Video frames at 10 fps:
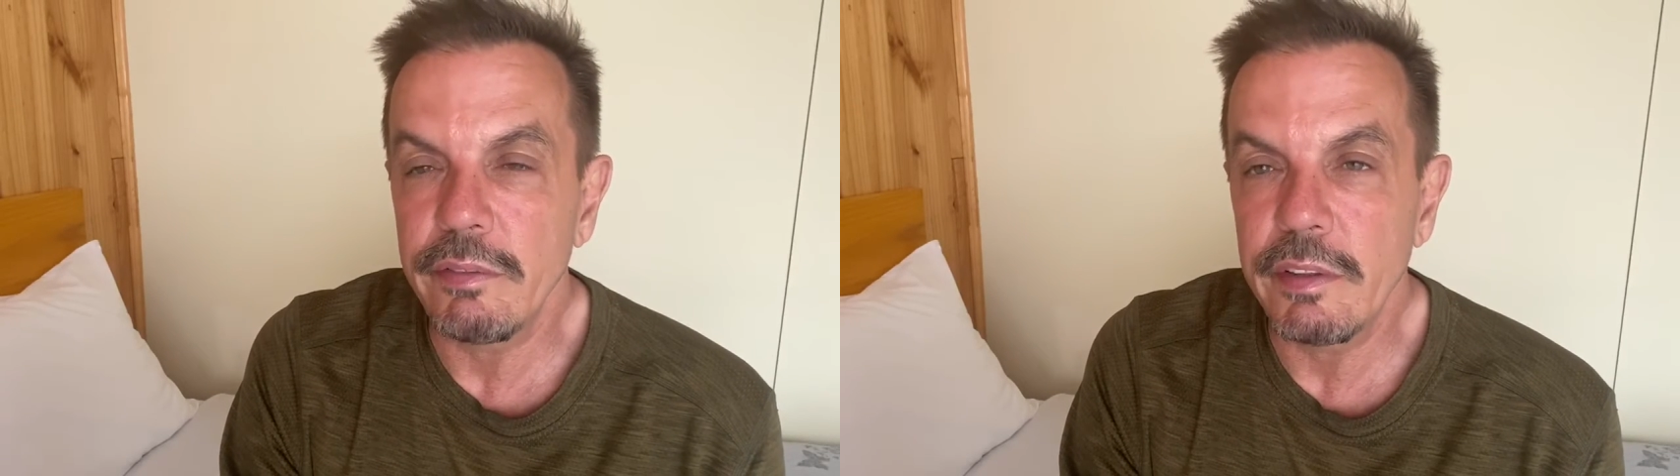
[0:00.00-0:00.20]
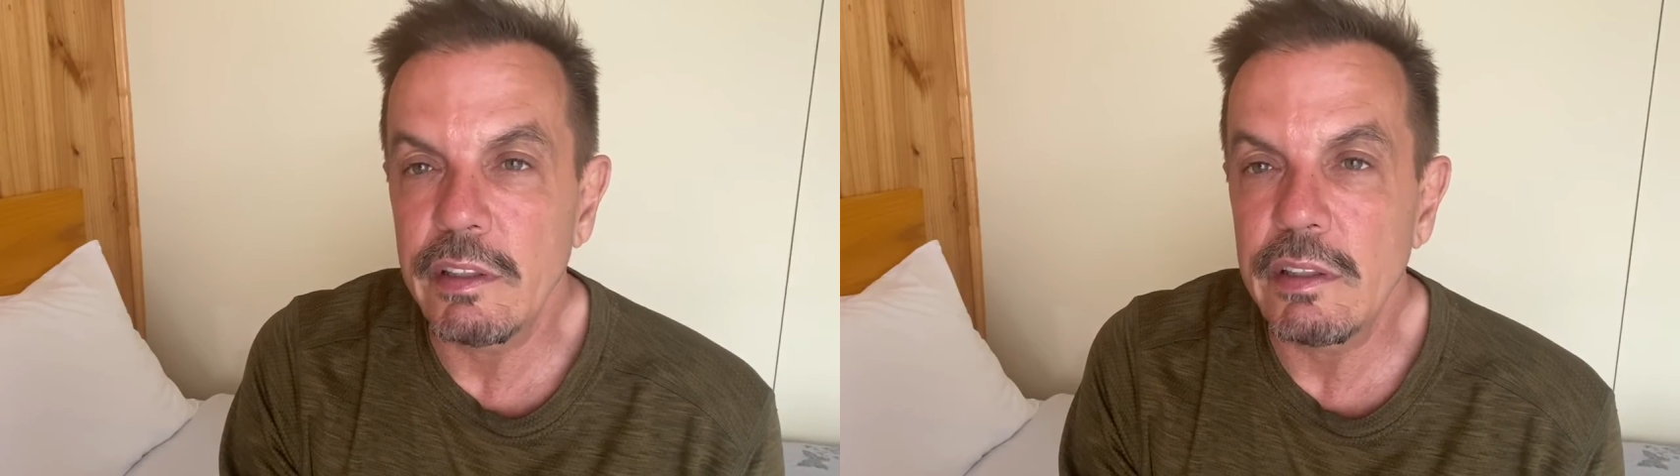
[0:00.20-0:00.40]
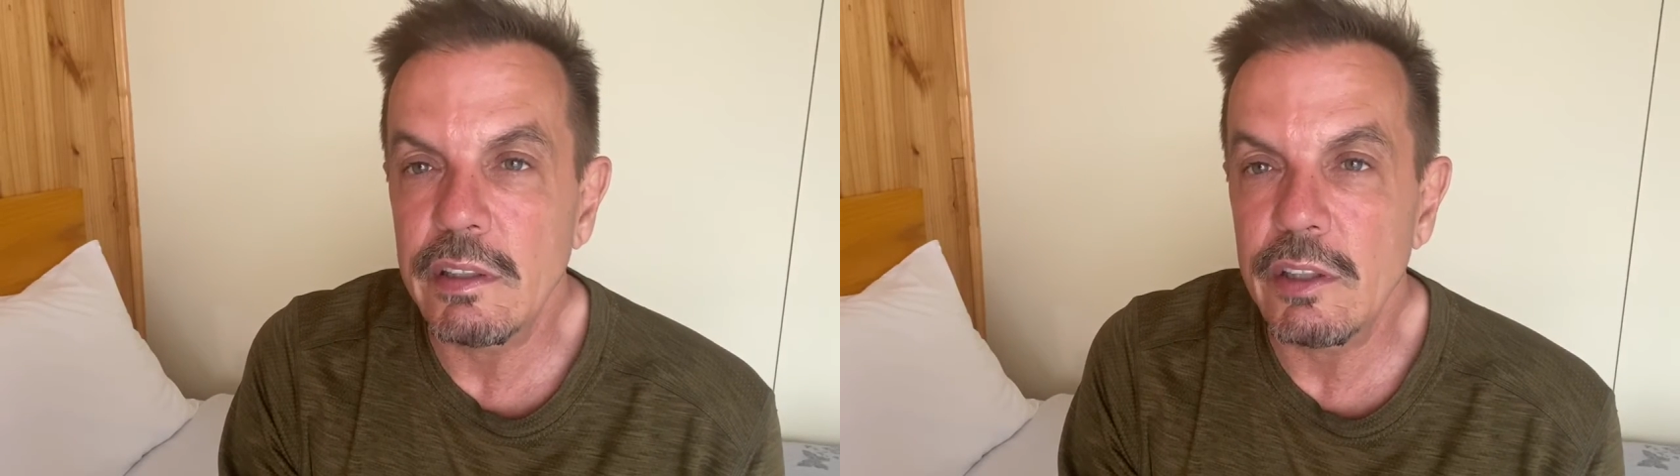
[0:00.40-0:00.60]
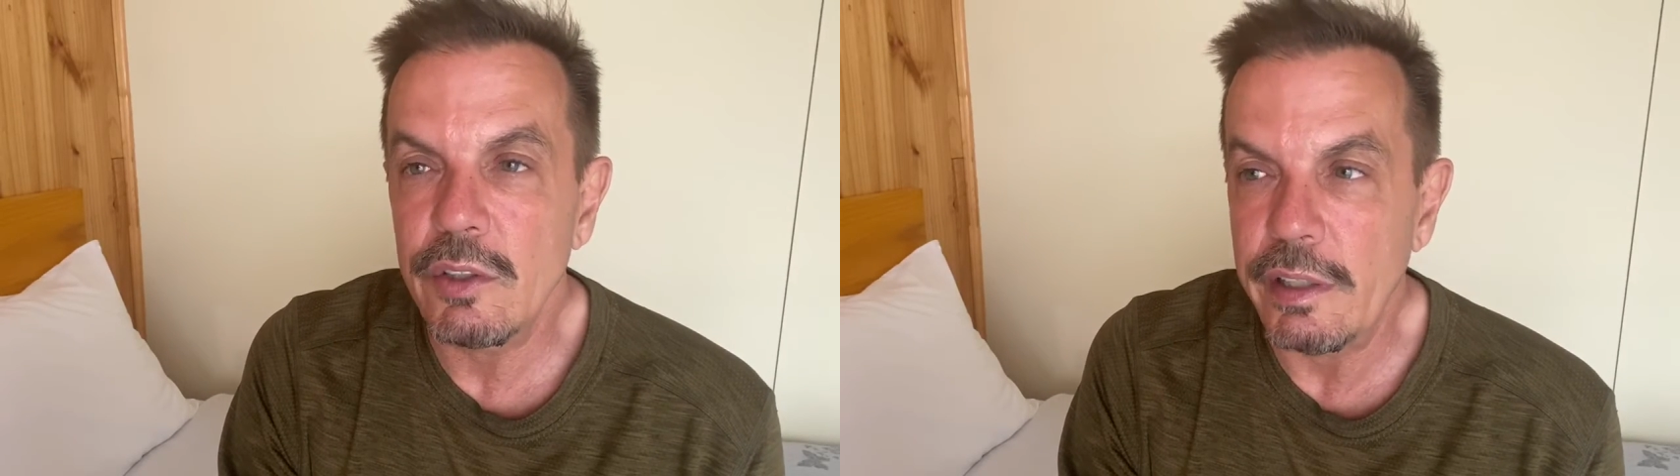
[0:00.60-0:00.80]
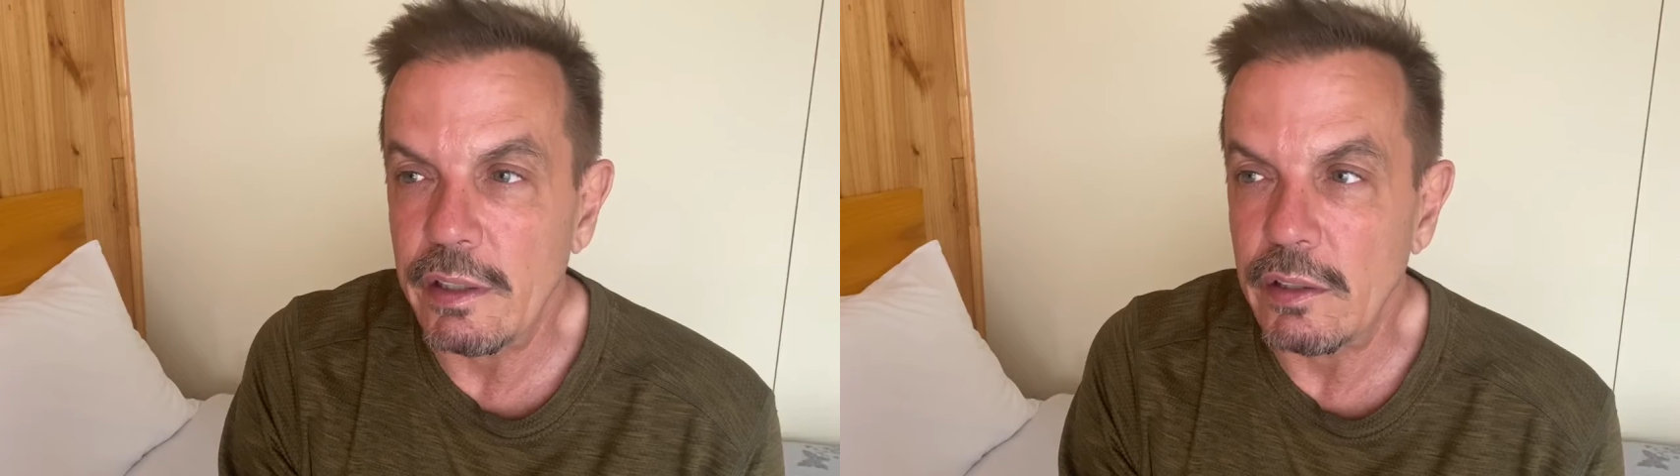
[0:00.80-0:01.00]
56
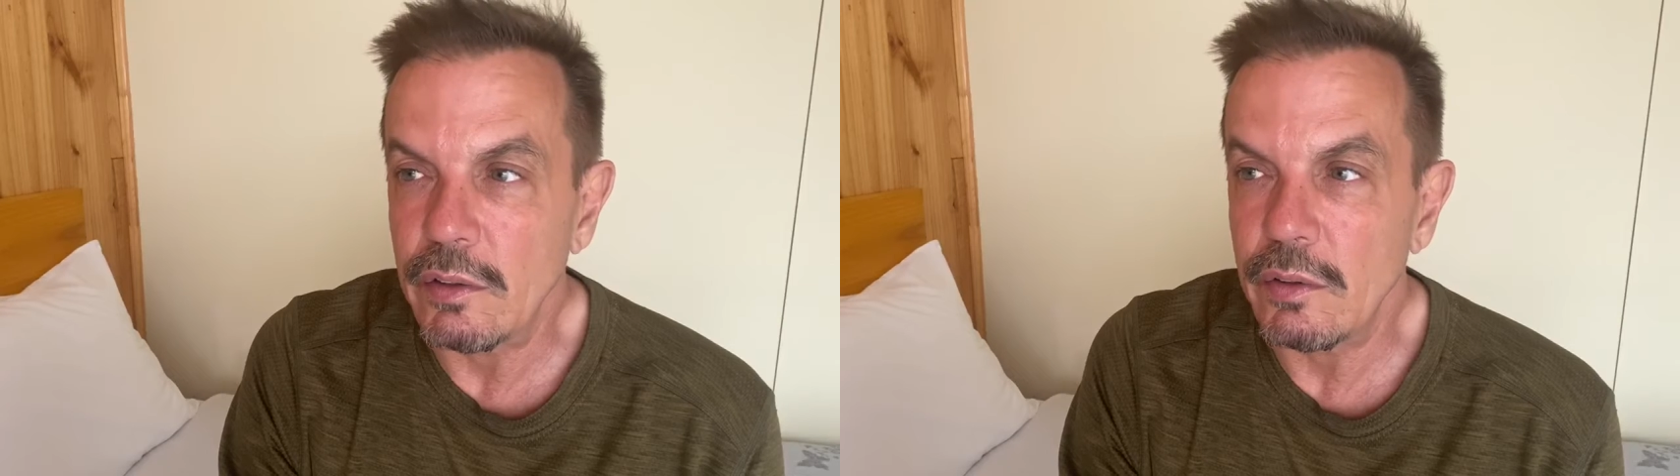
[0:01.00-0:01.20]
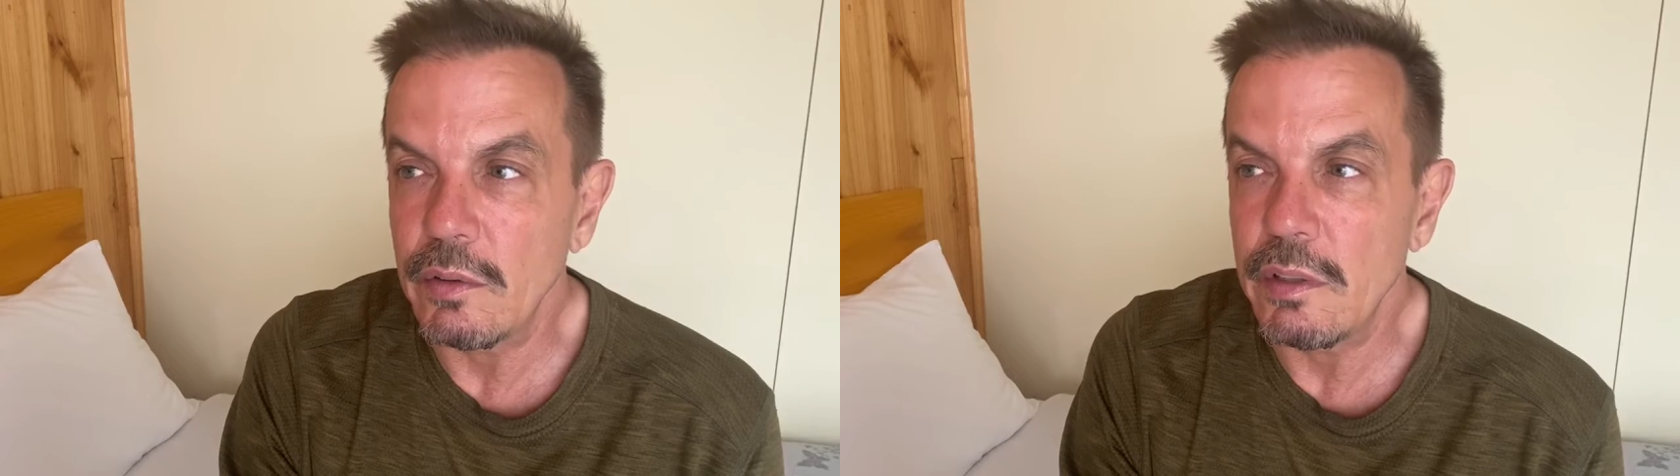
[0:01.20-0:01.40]
years